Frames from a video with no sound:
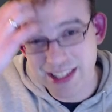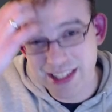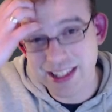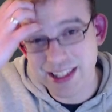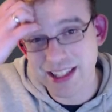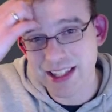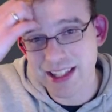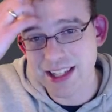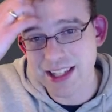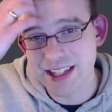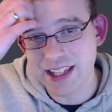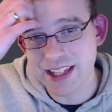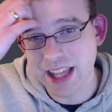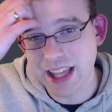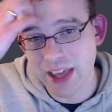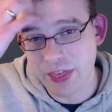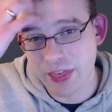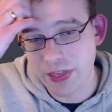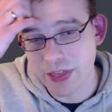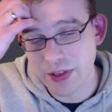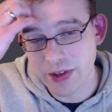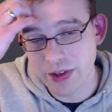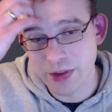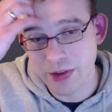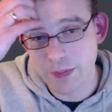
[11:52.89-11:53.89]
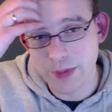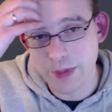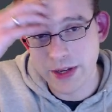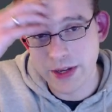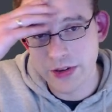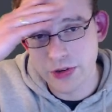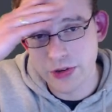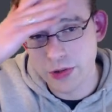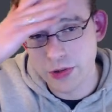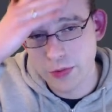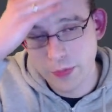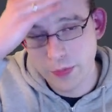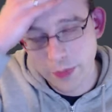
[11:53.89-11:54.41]
that there's a third
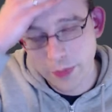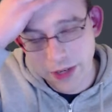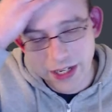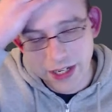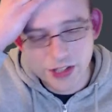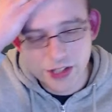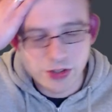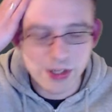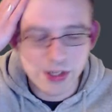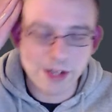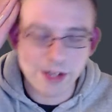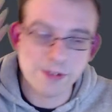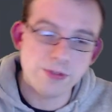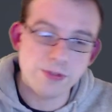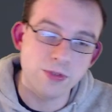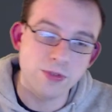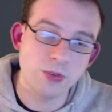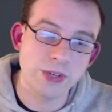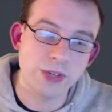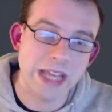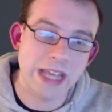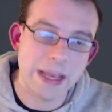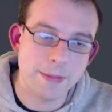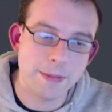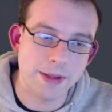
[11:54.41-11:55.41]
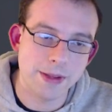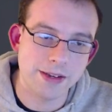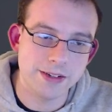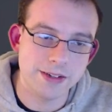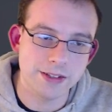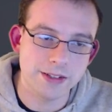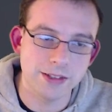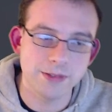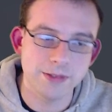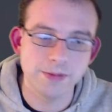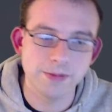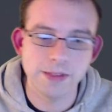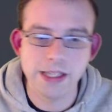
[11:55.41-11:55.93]
bundle, but it's only a 4-day bundle.